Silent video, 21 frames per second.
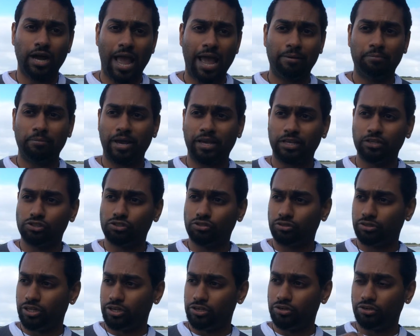and making
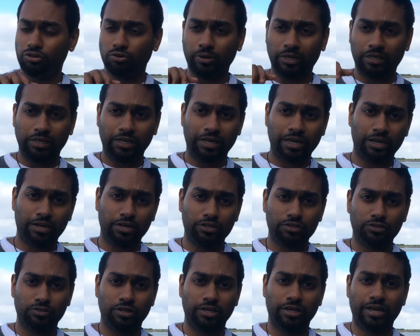sure that you quickly get
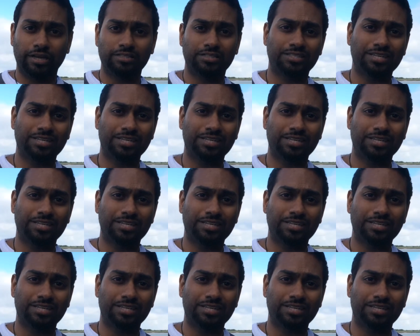into the Get